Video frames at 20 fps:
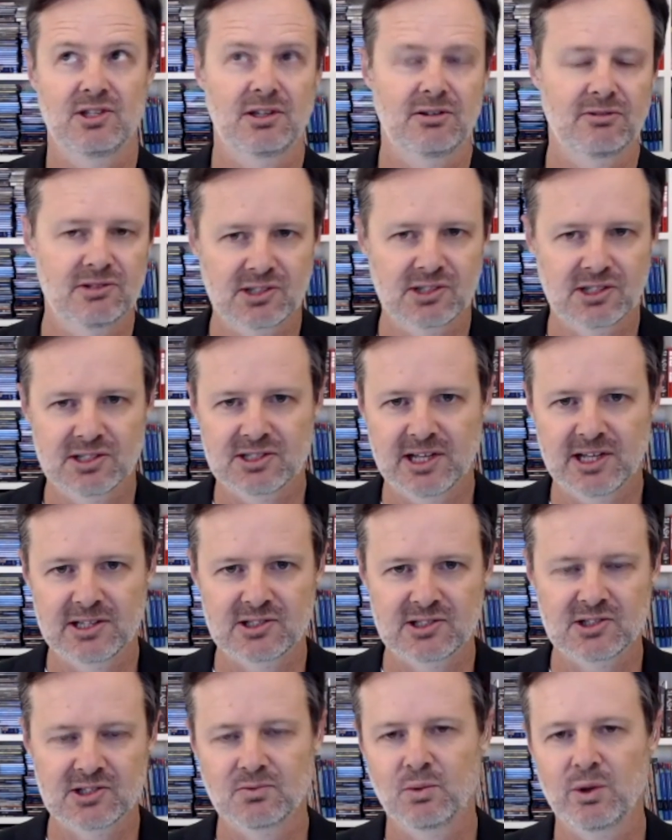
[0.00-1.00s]
synchronous
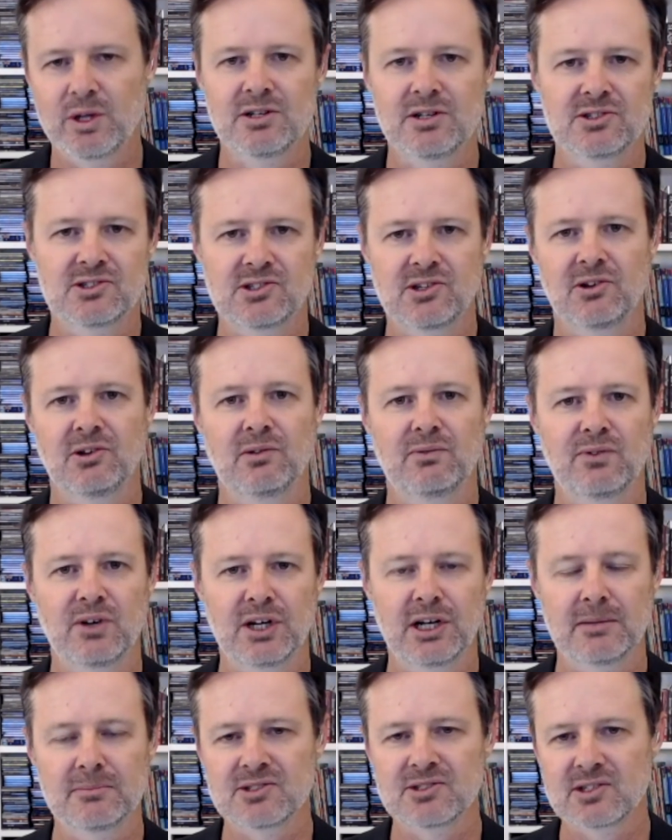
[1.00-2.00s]
condensers, wind and solar
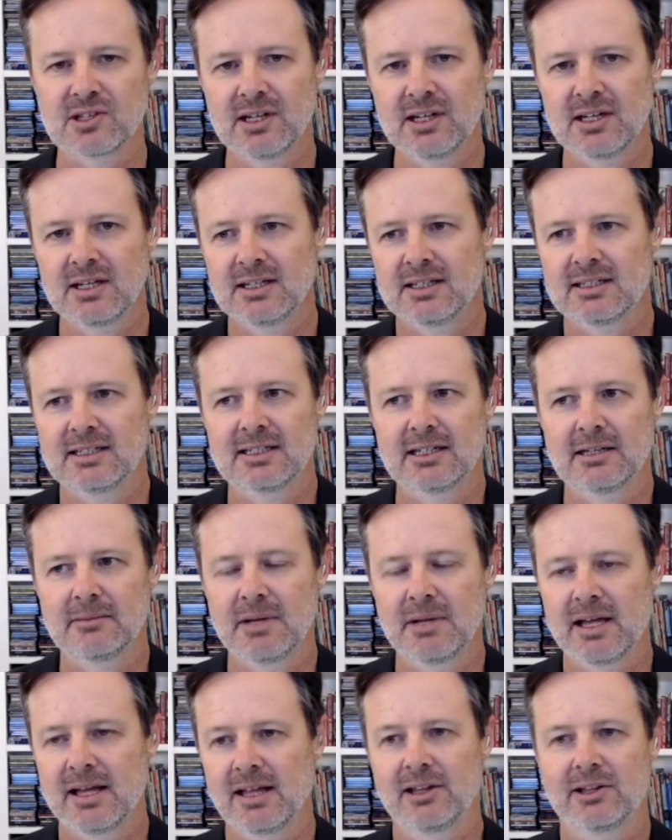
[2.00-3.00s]
farms,
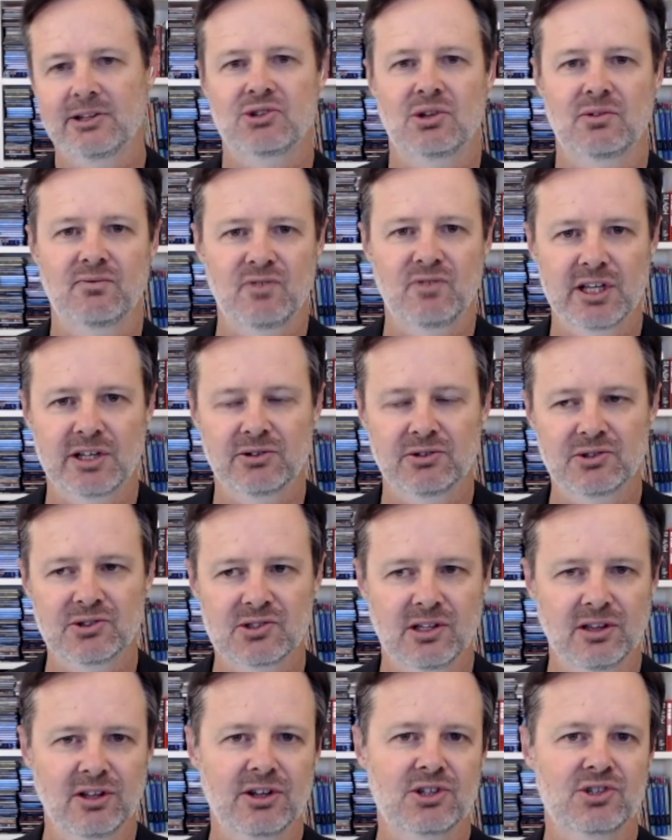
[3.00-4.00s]
um, electric
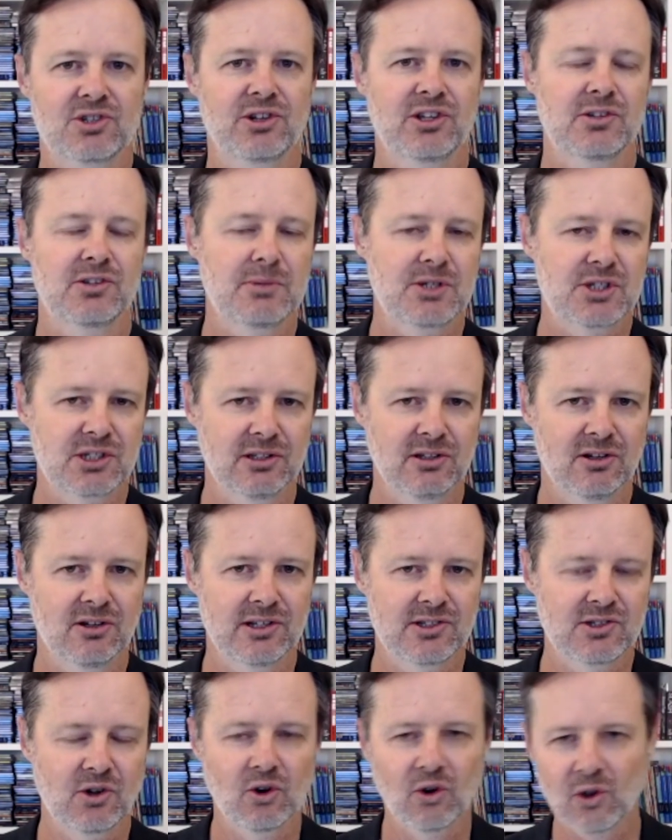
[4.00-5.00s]
vehicles, a lot of transmission lines.